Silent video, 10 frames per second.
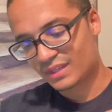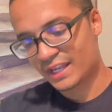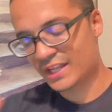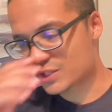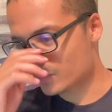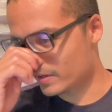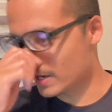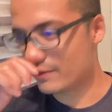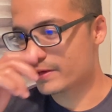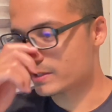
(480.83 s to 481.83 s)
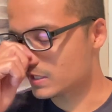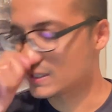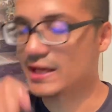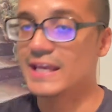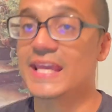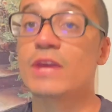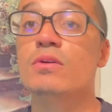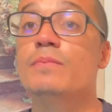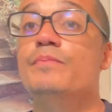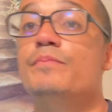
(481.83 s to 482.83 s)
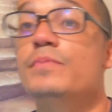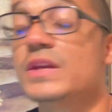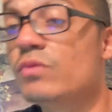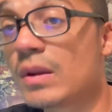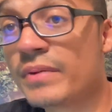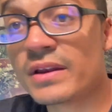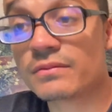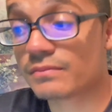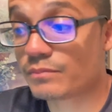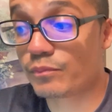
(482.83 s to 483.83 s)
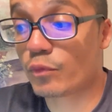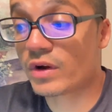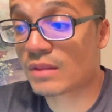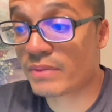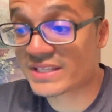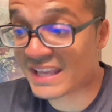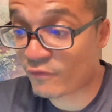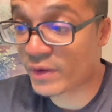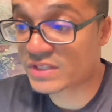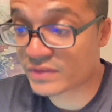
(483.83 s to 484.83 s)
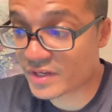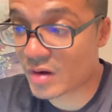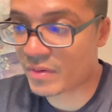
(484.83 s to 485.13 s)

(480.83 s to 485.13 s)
in certain areas, he would have been one of the best heavyweights of his era.